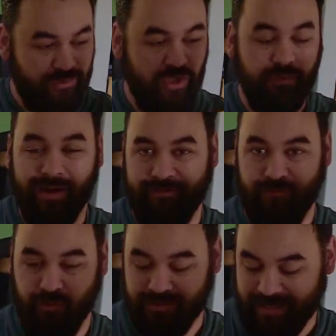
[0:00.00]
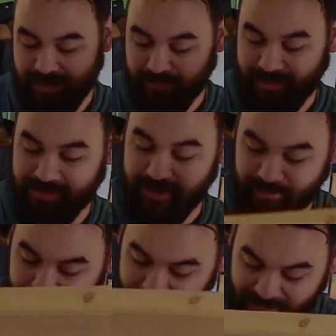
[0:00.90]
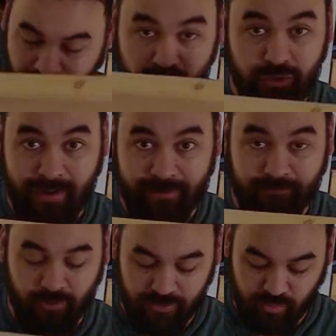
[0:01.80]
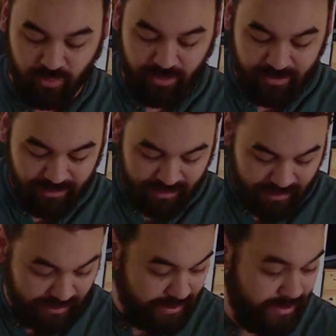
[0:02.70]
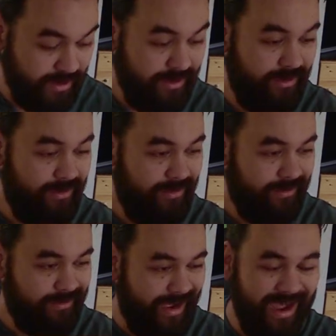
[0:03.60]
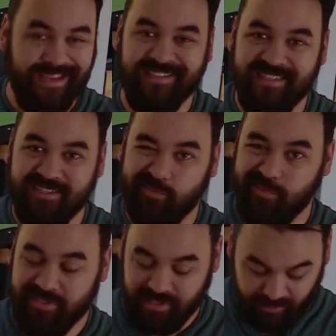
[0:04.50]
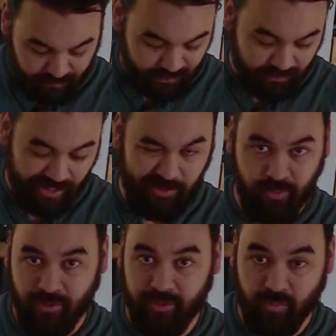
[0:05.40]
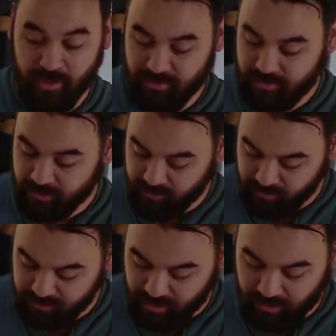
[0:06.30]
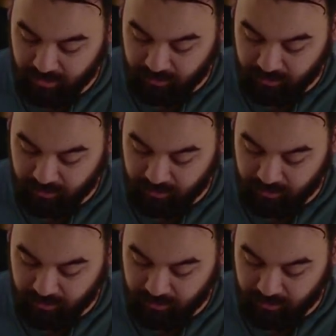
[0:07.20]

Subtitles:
2x4s that I picked up. Now, 2x4s weren't the ideal material. I really wanted to use an